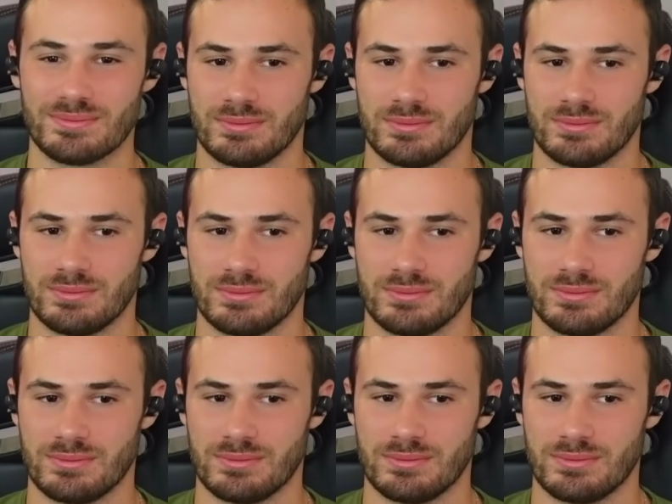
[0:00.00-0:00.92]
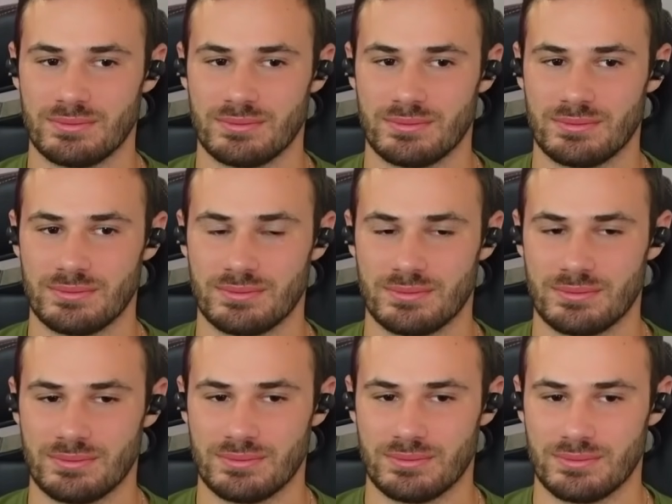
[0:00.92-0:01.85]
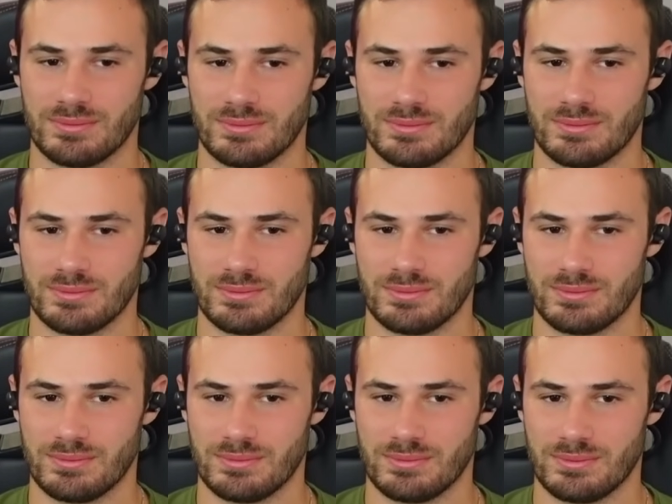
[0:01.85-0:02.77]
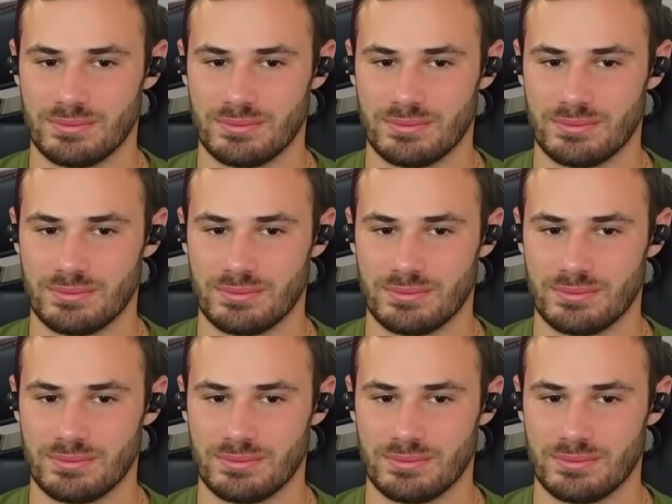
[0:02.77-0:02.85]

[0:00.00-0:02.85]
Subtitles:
No words are spoken by the person on screen.